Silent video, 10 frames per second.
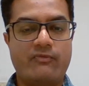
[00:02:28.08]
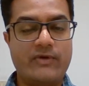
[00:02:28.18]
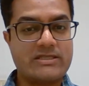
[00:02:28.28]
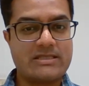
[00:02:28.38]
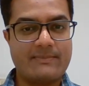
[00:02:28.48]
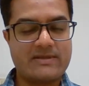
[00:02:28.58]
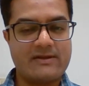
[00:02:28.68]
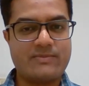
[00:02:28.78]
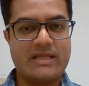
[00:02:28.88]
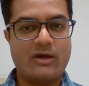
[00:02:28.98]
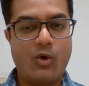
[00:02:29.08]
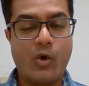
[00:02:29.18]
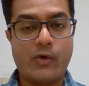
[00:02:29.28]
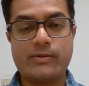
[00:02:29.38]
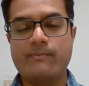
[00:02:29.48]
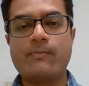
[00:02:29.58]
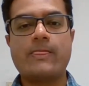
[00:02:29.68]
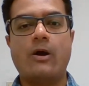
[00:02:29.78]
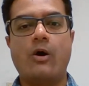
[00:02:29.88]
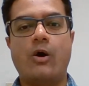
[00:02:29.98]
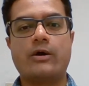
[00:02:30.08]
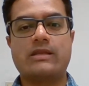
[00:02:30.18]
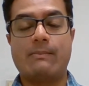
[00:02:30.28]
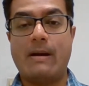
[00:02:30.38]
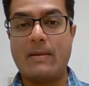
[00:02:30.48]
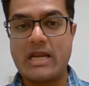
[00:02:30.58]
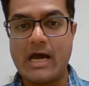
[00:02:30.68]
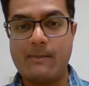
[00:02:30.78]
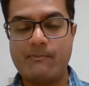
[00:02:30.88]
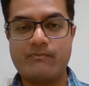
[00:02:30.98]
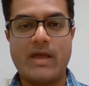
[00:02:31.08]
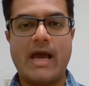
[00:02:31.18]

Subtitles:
fix themselves by their own, or they're bubbled up,